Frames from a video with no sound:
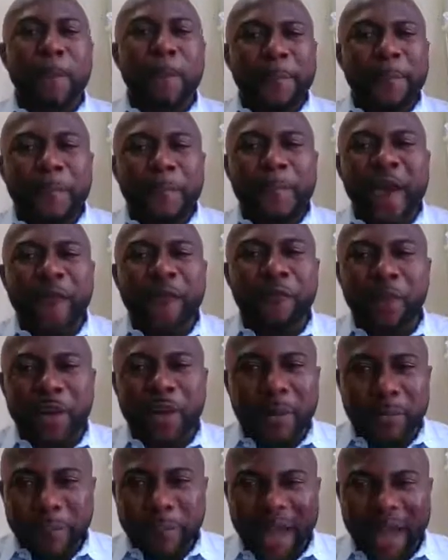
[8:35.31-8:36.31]
Prepare for
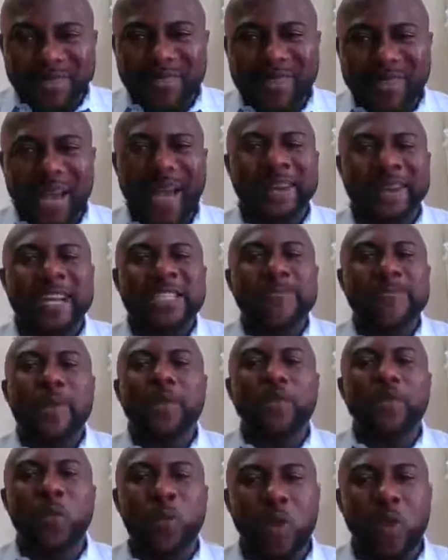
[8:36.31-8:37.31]
the best and
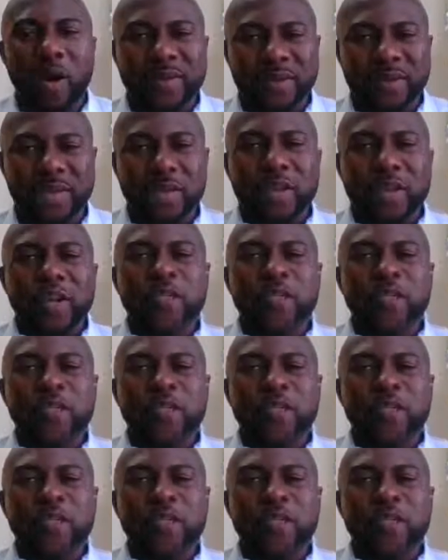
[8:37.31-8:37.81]
expect the worst.